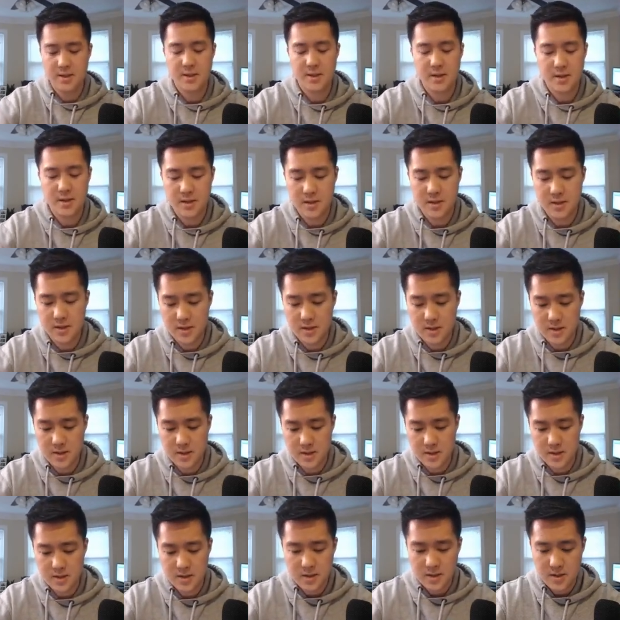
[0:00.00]

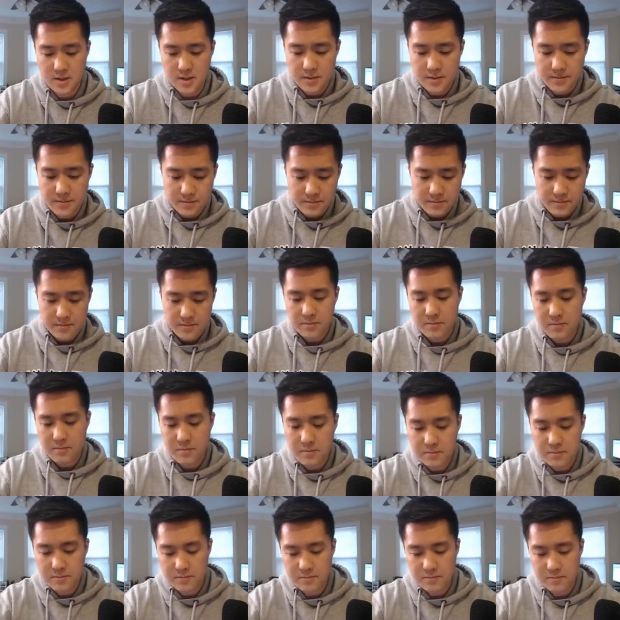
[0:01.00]

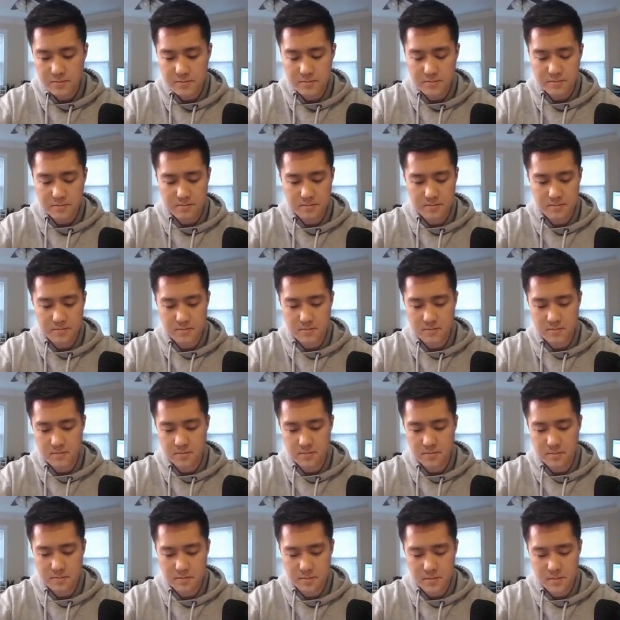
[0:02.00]

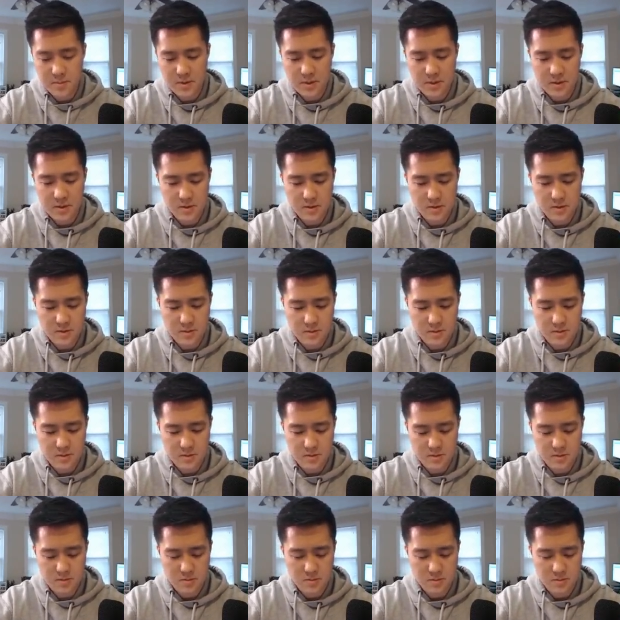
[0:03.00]
(silence)